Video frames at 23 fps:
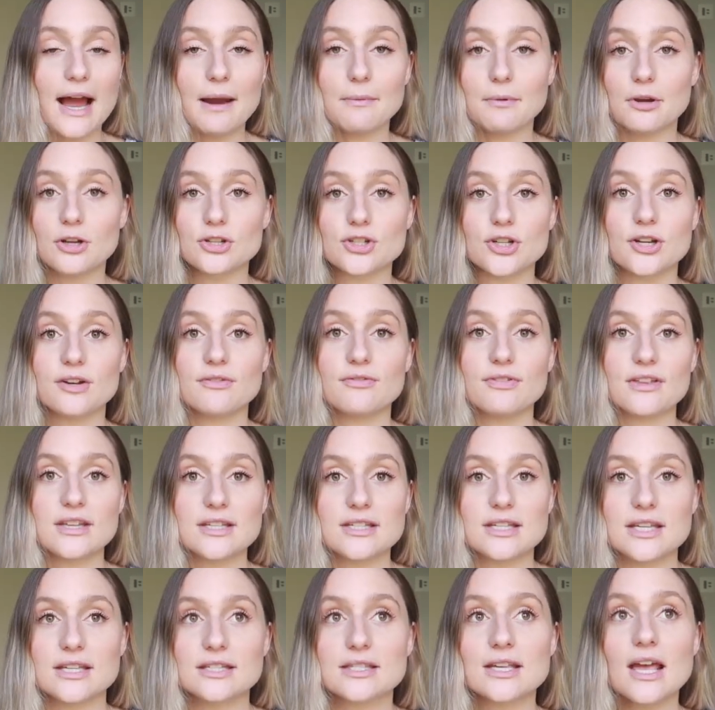I'm not sure if
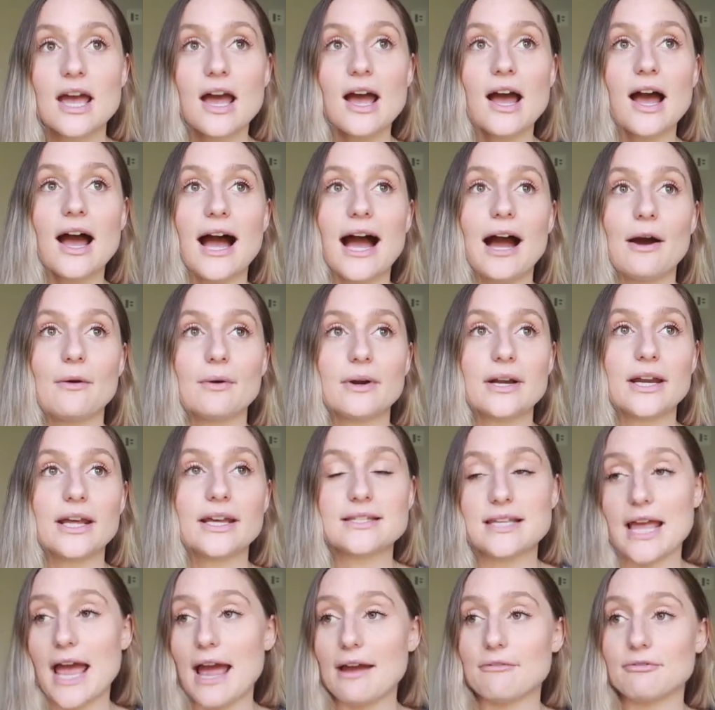this is how it
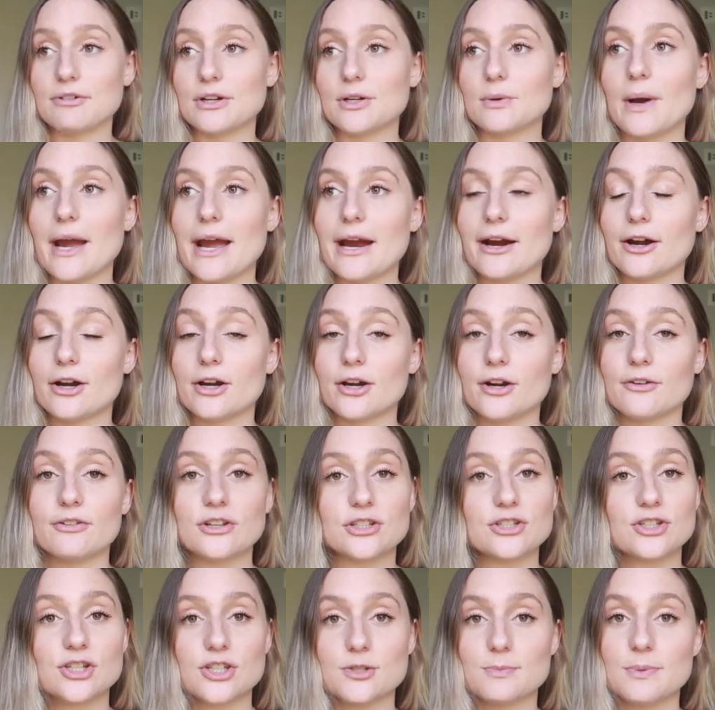is everywhere or if
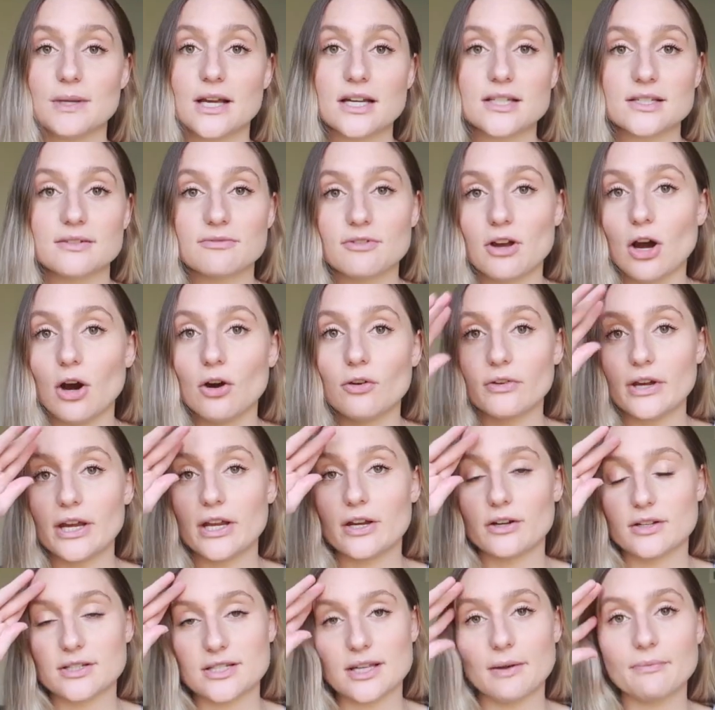it's just because of
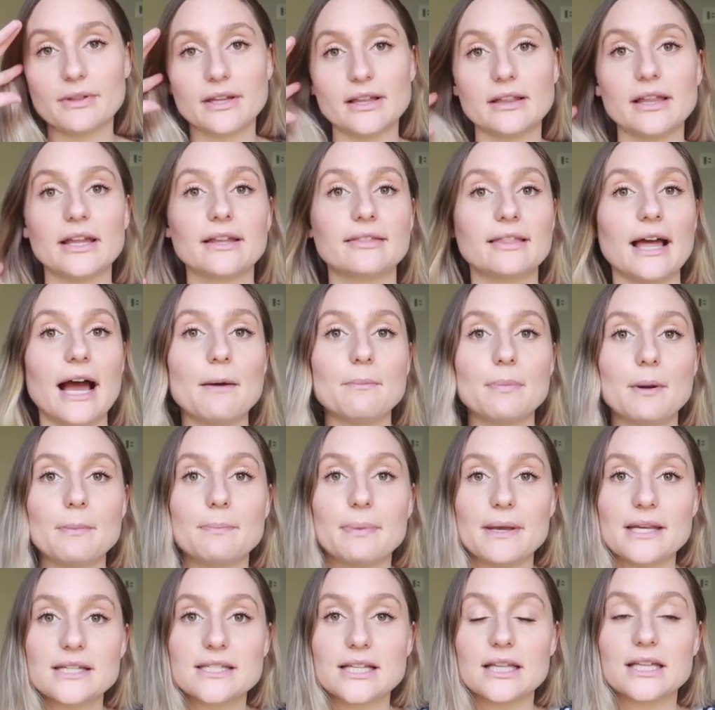COVID or something like that, but
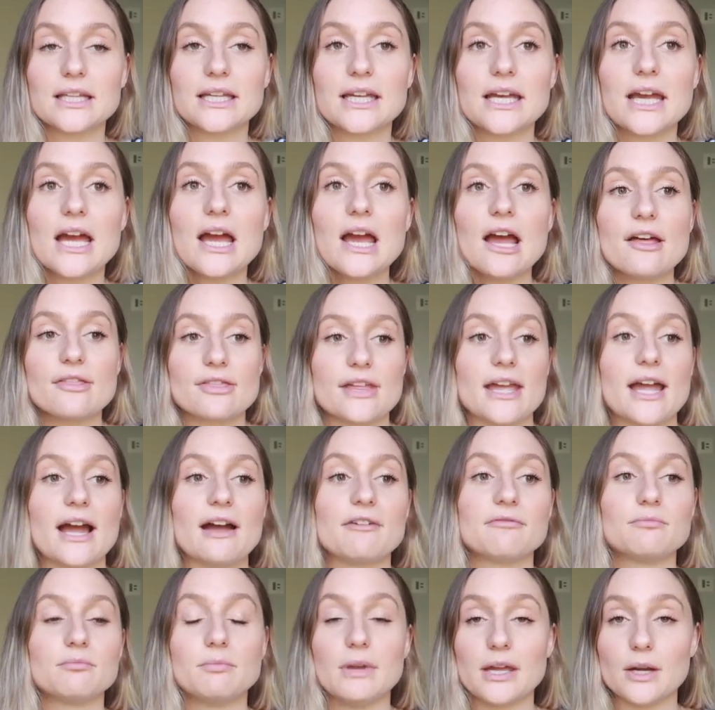basically they
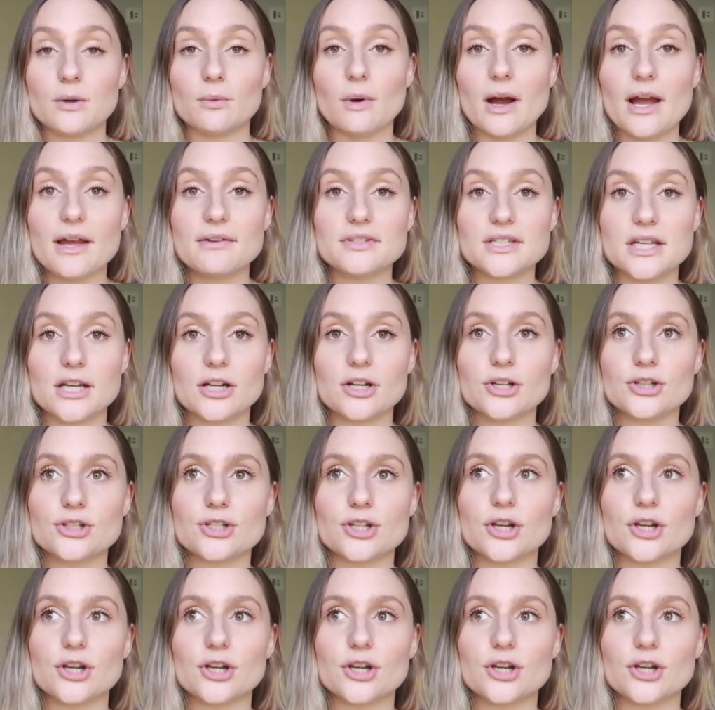have midwives here.